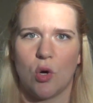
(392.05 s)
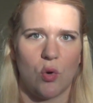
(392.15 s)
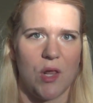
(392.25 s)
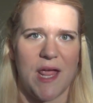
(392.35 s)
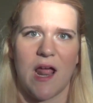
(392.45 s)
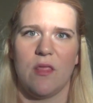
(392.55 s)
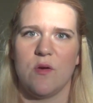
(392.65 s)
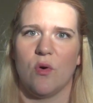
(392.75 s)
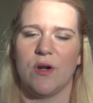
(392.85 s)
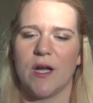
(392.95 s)
totally out of
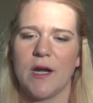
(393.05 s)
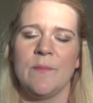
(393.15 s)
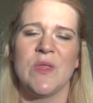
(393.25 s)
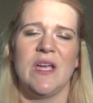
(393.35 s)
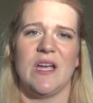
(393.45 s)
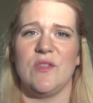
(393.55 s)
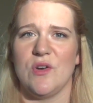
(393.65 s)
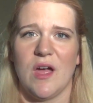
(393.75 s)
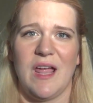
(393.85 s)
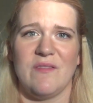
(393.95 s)
the ordinary and they're
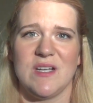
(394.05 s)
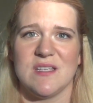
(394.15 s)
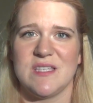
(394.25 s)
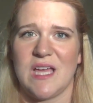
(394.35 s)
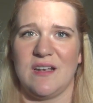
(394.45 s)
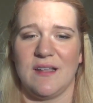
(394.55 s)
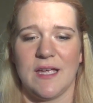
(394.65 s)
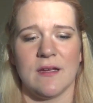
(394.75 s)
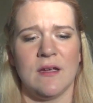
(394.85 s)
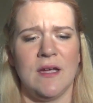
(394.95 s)
not having to sit in
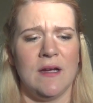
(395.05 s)
like